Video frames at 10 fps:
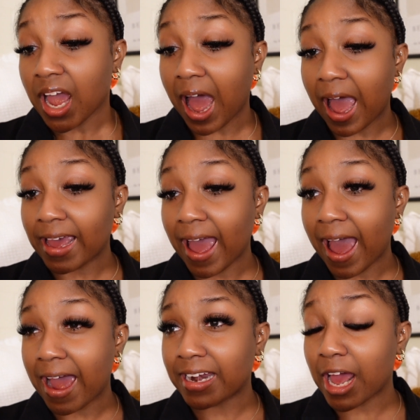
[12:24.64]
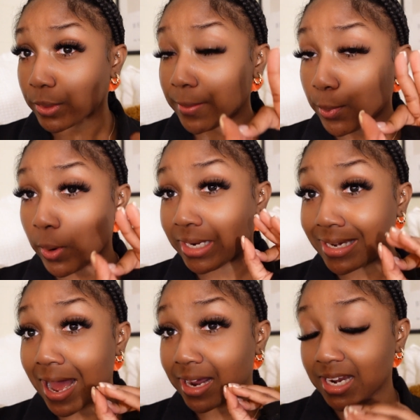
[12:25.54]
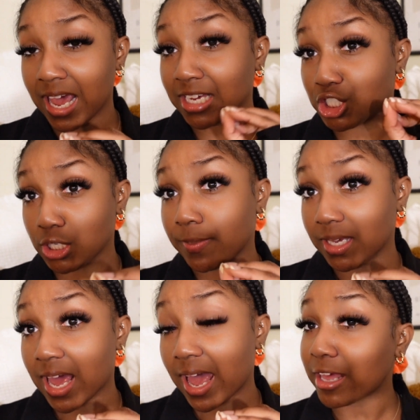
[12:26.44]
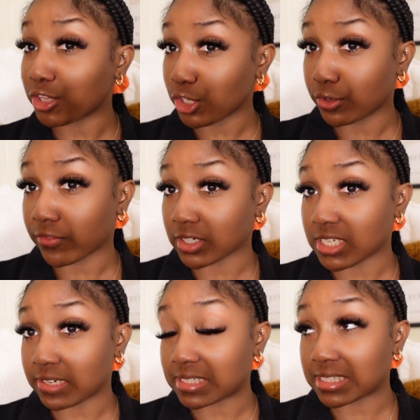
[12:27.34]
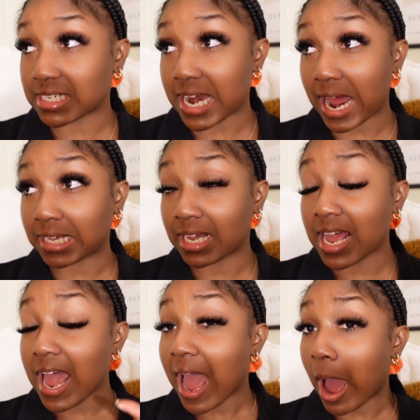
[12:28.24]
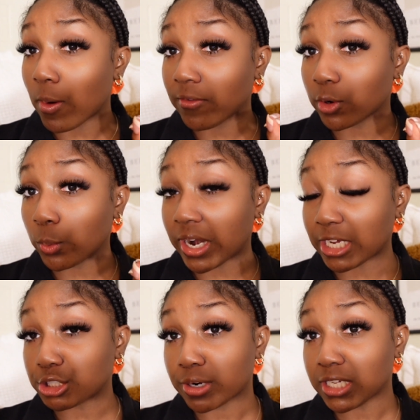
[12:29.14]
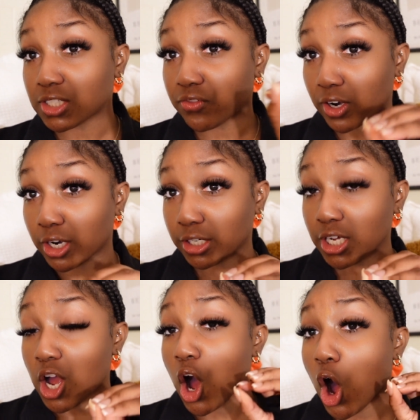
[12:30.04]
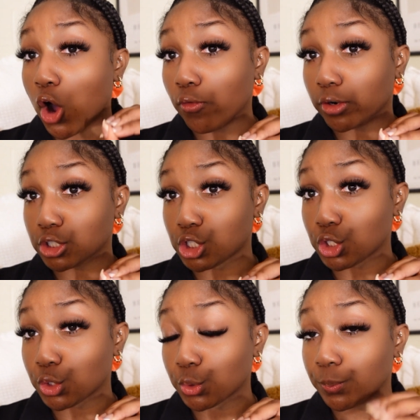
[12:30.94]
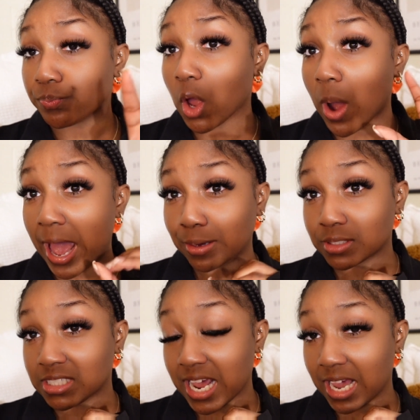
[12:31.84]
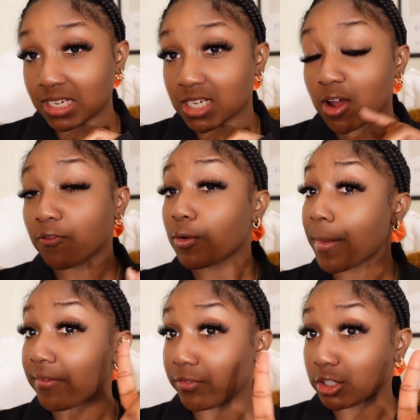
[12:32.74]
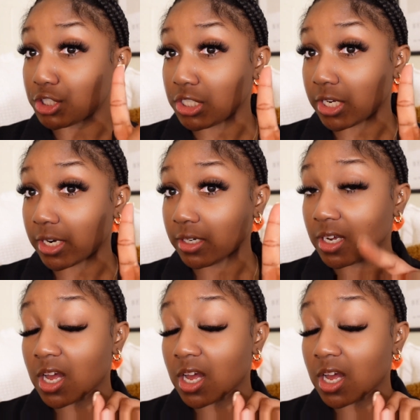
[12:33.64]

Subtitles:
I had 3.98 GPA at the University of Cincinnati. However, when I transferred over to Ohio State for my first year,